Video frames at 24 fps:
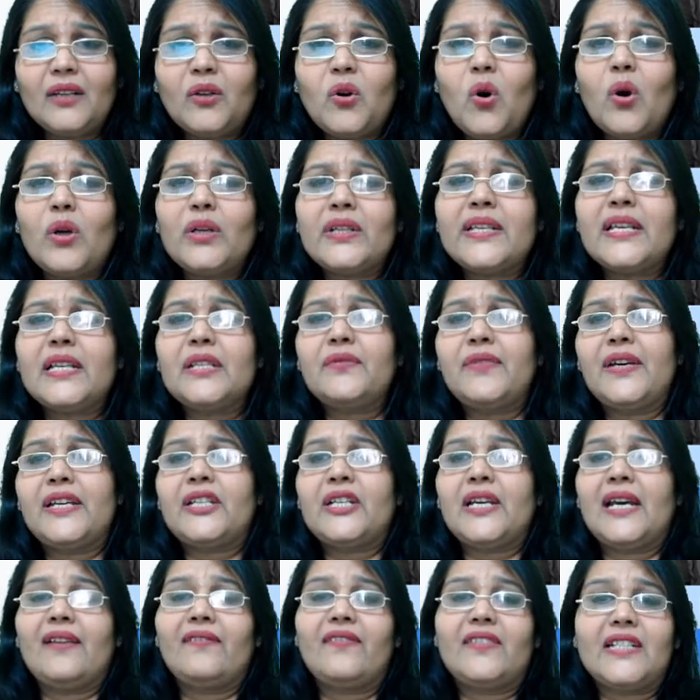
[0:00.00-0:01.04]
courses which
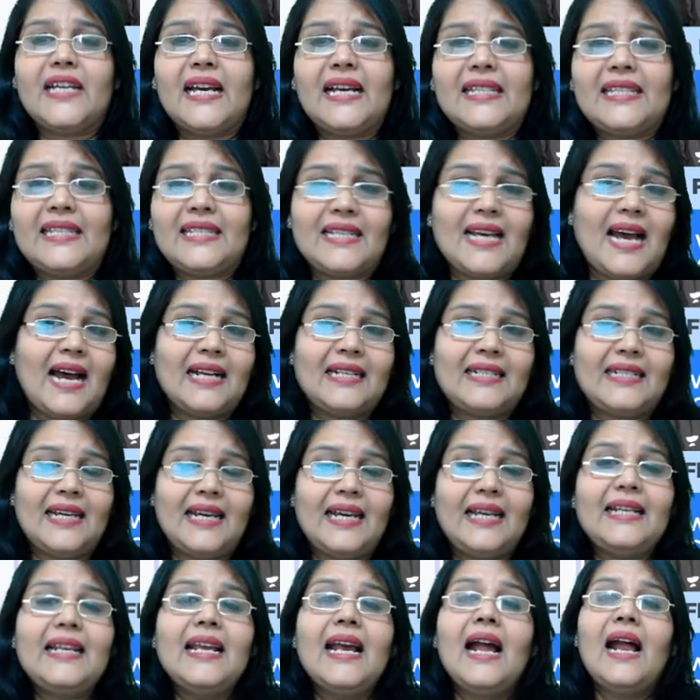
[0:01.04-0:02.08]
have just
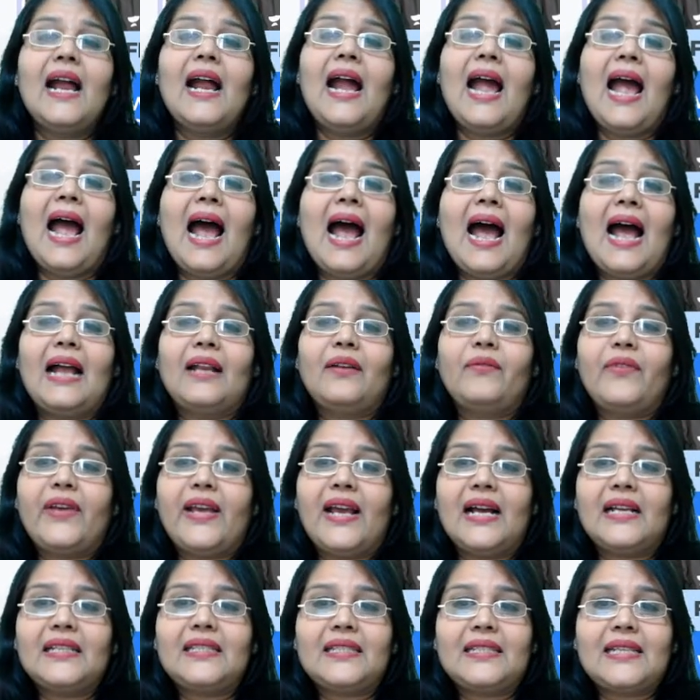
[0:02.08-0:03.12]
started, and we
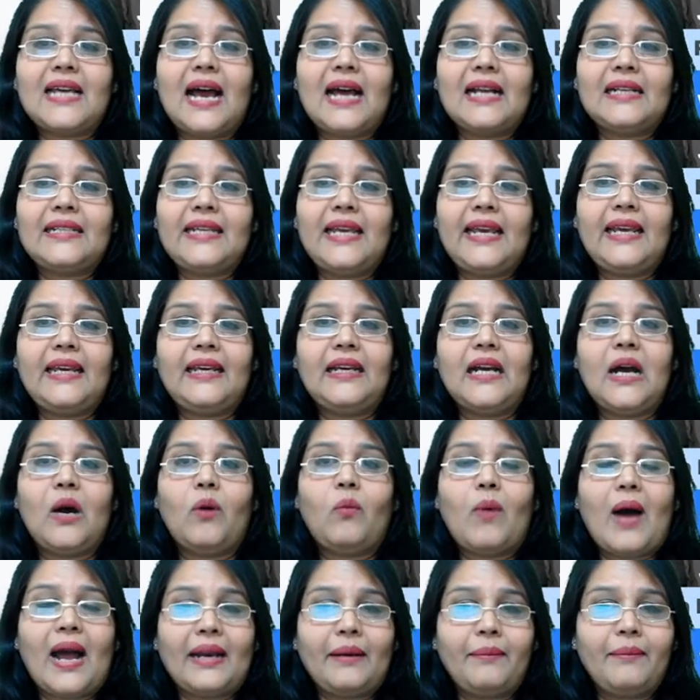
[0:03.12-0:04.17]
are starting uh,
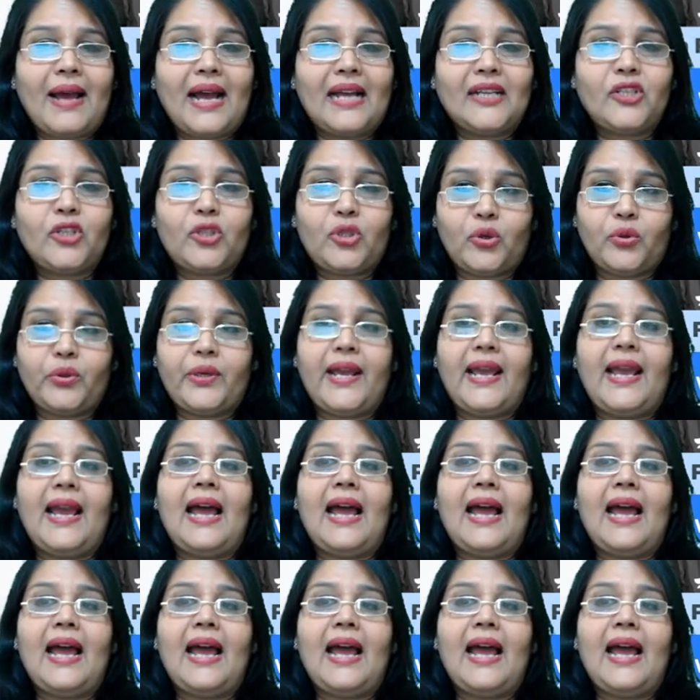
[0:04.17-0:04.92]
one batch today